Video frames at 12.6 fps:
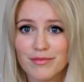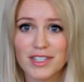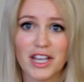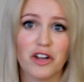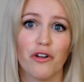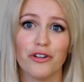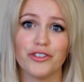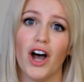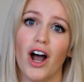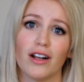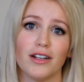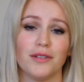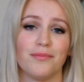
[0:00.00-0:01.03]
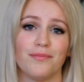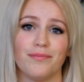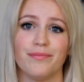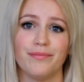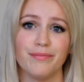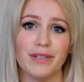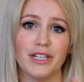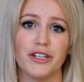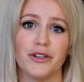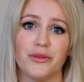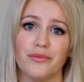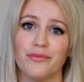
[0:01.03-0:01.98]
It's like girl talk, me
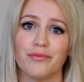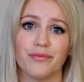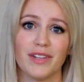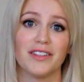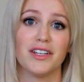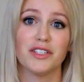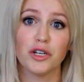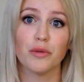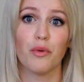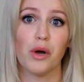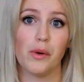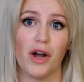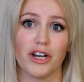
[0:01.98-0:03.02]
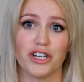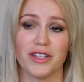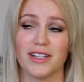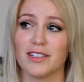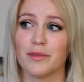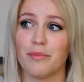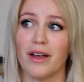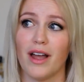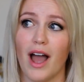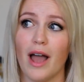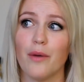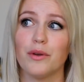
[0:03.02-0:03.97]
and you. Unless you're a boy watching this,
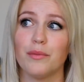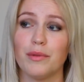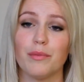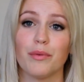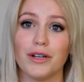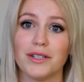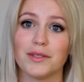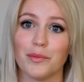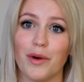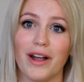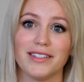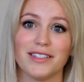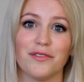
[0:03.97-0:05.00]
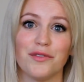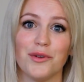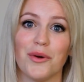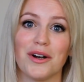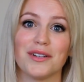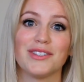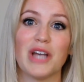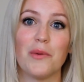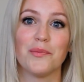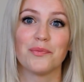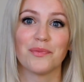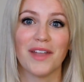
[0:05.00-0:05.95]
but I would be pretty surprised if you were.
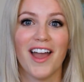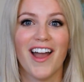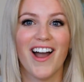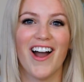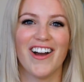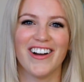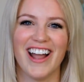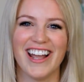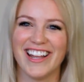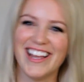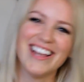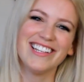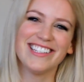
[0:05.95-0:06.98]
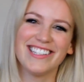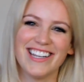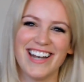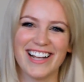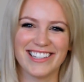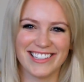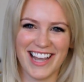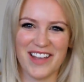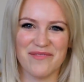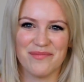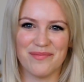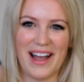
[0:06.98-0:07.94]
So, alright, see you next
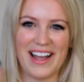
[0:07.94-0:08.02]
time.